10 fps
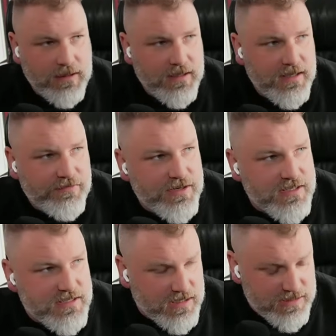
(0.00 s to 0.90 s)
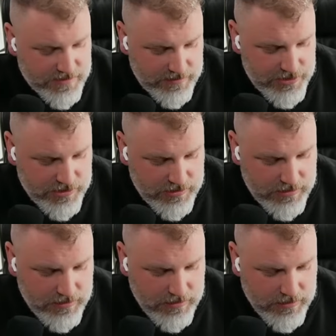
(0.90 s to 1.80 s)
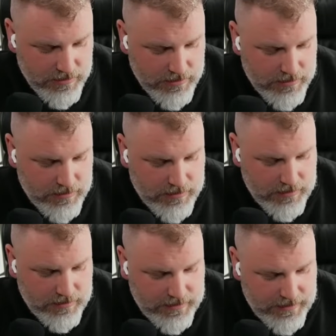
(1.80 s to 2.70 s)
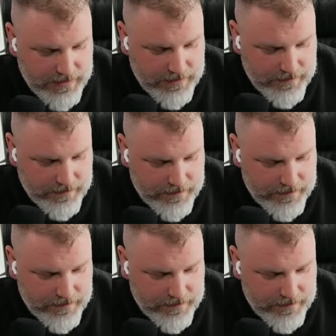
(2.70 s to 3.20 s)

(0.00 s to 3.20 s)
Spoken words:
Everything is consequential. This